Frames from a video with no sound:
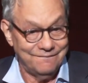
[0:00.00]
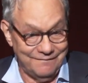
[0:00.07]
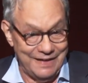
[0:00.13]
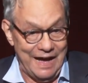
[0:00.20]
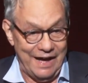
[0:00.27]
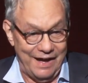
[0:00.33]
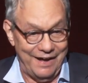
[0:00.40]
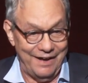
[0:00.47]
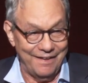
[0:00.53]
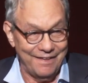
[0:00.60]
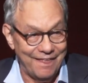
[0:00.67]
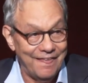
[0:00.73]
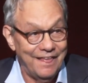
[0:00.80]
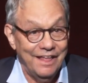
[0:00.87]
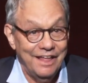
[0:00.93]
Yeah,
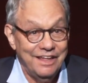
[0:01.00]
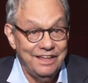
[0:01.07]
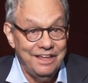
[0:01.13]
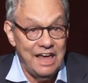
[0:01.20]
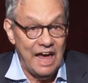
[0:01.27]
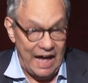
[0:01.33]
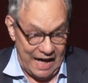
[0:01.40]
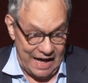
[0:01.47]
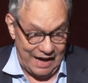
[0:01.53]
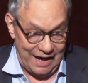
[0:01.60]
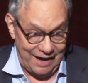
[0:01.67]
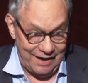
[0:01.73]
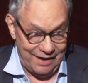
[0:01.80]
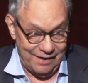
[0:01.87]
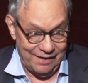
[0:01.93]
yeah.
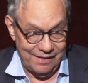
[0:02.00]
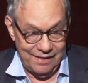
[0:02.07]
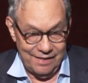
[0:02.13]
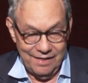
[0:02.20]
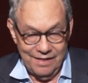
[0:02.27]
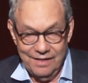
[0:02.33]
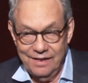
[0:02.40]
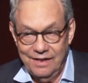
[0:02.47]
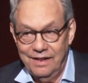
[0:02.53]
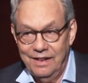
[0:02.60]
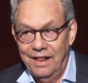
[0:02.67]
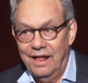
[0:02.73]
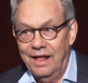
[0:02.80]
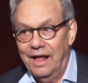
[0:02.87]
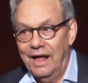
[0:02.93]

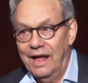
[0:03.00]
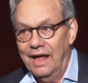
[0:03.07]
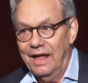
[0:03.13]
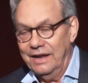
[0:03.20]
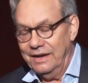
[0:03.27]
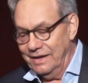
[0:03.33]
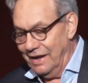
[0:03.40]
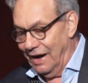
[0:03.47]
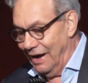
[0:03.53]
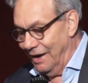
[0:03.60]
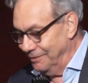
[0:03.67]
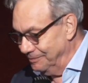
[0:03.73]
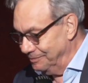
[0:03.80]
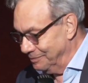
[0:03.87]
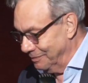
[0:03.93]
And
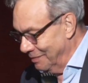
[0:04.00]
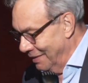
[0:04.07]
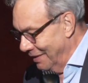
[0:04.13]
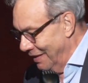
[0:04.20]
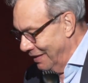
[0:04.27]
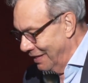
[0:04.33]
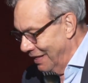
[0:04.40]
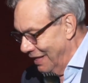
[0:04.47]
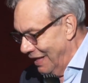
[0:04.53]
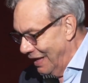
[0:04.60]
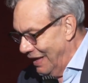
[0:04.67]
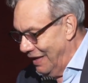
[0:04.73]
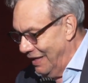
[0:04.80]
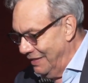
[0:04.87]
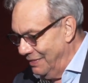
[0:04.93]

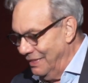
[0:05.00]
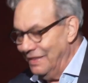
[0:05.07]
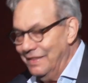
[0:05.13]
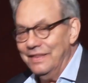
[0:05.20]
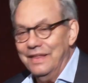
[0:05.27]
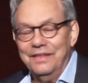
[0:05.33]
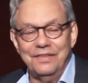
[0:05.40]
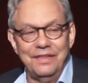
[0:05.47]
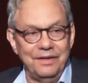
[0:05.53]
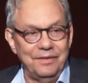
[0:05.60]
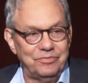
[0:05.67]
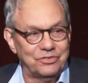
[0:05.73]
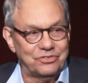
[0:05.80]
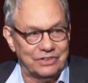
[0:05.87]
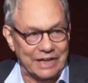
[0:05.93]

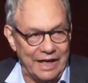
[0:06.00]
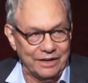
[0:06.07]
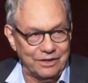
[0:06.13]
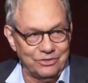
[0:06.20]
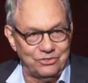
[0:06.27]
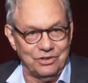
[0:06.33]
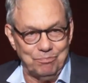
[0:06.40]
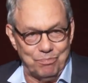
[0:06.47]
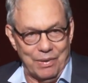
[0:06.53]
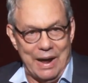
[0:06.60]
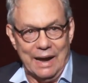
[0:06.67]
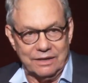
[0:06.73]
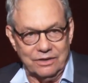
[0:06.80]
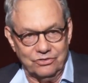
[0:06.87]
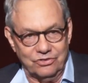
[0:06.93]
the standards and
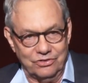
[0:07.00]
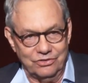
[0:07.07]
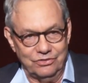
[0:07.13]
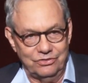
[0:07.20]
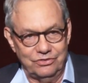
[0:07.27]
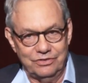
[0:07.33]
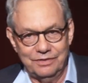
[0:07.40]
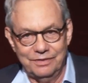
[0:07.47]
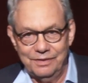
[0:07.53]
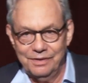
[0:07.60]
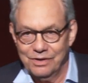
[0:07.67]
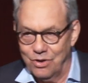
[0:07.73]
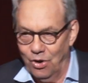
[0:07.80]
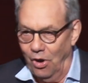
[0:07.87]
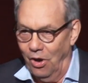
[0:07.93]
practices
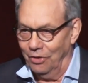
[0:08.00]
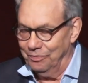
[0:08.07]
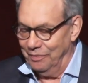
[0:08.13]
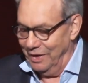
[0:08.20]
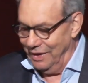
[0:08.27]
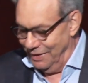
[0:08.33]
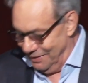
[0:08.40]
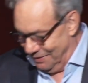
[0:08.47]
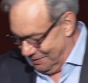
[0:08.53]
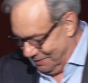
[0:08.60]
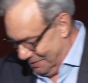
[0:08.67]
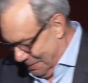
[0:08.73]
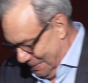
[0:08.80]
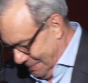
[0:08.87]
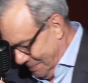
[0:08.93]
called me
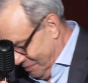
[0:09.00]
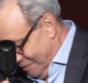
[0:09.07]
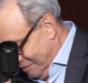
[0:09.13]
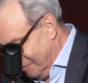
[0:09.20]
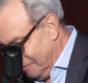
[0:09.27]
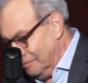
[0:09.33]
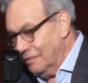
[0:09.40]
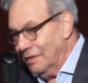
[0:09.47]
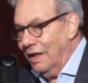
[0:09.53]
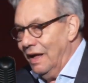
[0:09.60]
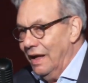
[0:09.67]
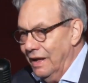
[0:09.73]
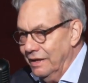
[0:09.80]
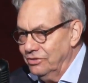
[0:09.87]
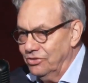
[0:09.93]

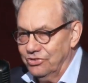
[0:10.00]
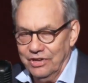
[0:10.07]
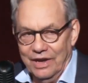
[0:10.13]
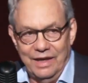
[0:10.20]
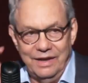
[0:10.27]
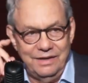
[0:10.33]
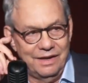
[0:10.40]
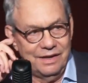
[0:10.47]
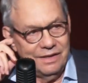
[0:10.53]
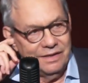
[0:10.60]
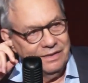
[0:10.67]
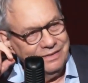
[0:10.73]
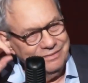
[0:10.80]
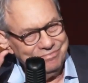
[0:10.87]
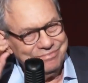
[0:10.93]
and said,
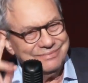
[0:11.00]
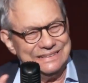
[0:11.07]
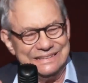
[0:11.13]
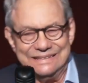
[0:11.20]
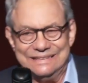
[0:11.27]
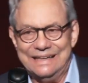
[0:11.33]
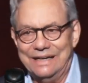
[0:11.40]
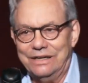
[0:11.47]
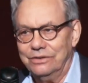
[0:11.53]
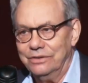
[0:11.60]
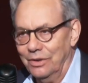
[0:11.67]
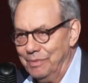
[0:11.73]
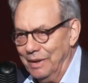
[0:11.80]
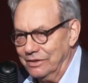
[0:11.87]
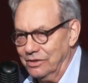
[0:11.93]
I don't
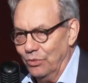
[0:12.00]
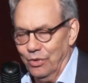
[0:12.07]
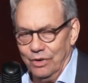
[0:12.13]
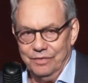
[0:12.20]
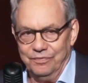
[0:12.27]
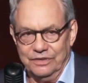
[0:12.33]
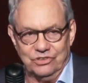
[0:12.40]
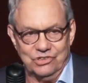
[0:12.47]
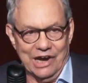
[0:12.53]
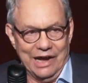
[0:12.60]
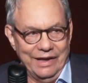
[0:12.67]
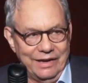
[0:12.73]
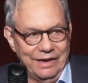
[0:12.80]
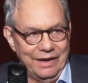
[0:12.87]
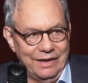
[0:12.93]
know about the word
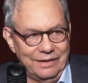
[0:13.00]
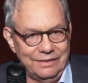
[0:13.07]
vagina.